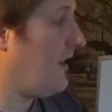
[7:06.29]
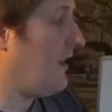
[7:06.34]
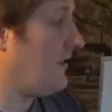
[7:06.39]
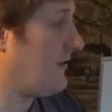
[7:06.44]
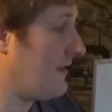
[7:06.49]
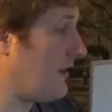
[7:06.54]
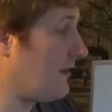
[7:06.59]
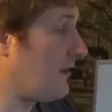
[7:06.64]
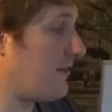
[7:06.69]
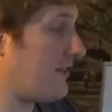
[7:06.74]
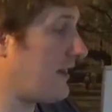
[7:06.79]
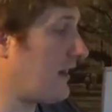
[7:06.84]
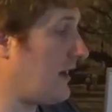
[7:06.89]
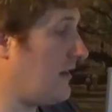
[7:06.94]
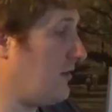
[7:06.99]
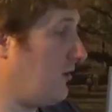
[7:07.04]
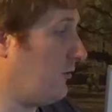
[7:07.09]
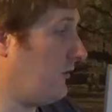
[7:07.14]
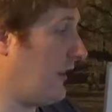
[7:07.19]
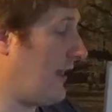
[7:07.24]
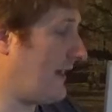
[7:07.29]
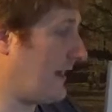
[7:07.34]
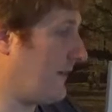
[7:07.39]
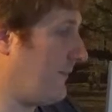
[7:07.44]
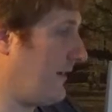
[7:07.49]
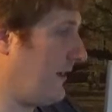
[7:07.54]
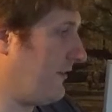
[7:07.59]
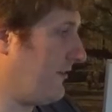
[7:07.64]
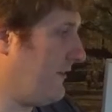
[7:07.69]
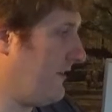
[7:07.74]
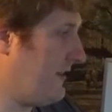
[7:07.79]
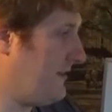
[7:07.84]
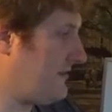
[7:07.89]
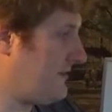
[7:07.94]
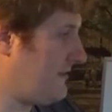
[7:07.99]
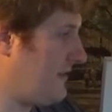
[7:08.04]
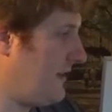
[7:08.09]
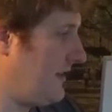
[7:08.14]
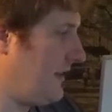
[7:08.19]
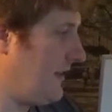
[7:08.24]
The other thing I don't like about
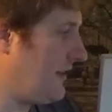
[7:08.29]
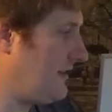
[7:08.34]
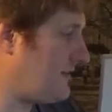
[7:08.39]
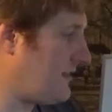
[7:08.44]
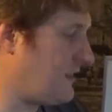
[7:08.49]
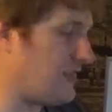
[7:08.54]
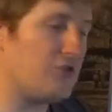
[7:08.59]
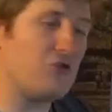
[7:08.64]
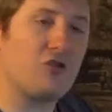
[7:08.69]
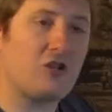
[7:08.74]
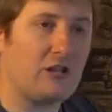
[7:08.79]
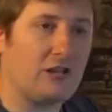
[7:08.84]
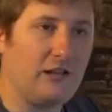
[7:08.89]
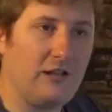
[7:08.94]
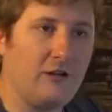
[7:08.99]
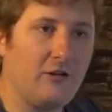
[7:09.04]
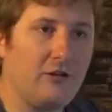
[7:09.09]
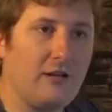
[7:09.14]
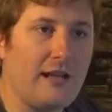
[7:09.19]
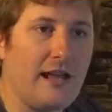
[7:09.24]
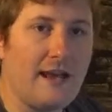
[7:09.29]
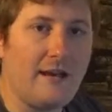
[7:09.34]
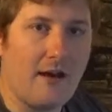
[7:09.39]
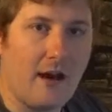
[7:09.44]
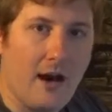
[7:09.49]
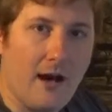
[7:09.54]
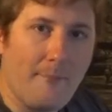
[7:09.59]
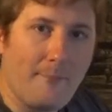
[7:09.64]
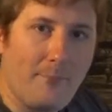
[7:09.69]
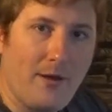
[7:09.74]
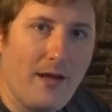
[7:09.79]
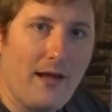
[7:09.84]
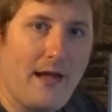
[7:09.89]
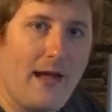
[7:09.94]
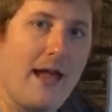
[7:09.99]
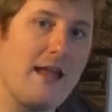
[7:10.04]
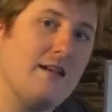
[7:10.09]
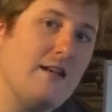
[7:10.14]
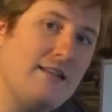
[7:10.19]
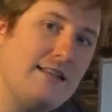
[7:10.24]
this is that there's clearly an up
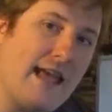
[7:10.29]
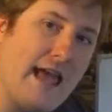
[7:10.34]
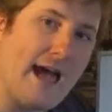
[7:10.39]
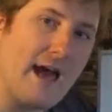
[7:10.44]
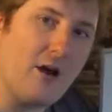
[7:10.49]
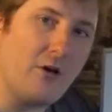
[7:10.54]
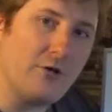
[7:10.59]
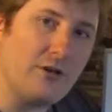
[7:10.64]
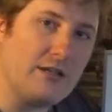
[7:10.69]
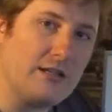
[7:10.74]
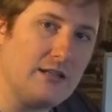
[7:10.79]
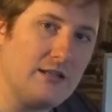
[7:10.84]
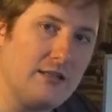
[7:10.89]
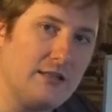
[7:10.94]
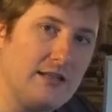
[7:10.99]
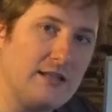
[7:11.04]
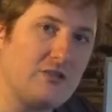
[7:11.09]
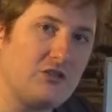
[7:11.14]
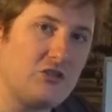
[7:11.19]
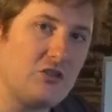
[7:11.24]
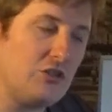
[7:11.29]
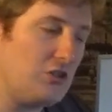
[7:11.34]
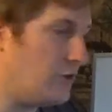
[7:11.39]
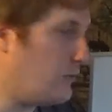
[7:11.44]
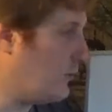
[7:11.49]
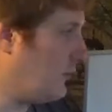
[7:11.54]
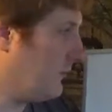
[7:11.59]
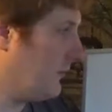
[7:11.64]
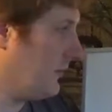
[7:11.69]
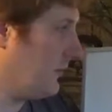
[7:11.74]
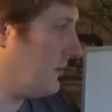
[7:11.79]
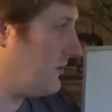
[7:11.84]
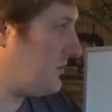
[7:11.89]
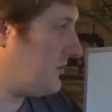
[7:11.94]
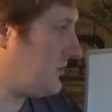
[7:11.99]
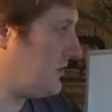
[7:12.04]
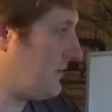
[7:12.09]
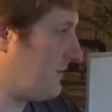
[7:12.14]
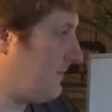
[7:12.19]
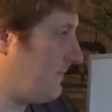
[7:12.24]
and down in this
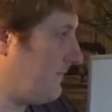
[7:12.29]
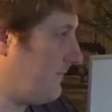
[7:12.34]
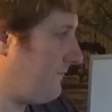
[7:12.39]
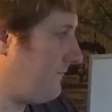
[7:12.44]
universe.